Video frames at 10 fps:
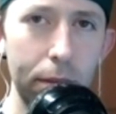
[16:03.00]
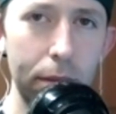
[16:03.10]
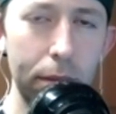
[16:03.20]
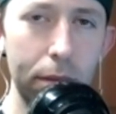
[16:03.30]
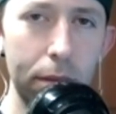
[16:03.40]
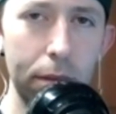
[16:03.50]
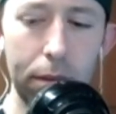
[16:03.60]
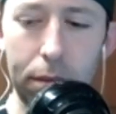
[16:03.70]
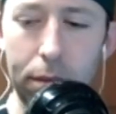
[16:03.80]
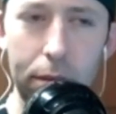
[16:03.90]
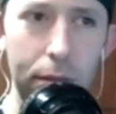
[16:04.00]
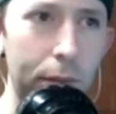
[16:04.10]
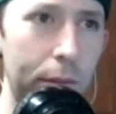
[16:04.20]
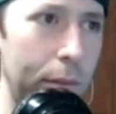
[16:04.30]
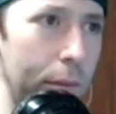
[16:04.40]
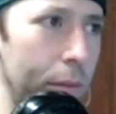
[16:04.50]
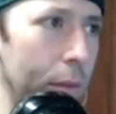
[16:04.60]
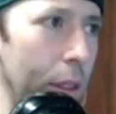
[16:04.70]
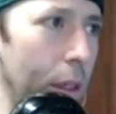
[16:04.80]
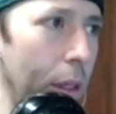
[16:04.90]

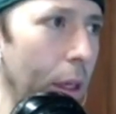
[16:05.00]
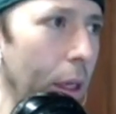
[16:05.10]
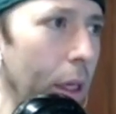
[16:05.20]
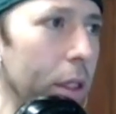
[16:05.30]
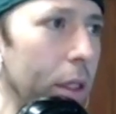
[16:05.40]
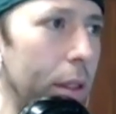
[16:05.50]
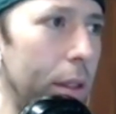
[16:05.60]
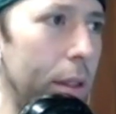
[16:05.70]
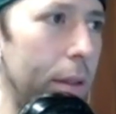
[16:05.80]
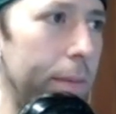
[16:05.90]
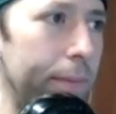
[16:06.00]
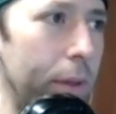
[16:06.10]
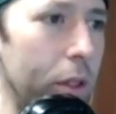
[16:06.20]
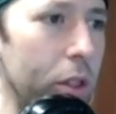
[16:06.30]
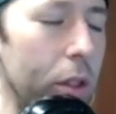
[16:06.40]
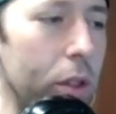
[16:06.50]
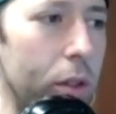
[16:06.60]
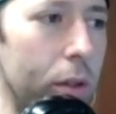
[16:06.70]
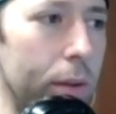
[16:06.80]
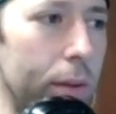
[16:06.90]

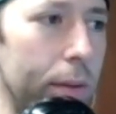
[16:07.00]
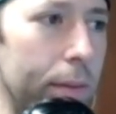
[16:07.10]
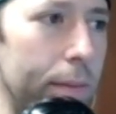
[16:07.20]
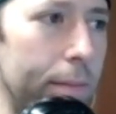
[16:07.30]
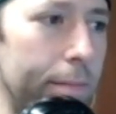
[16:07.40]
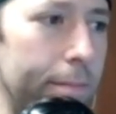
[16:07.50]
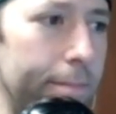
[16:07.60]
[no speech]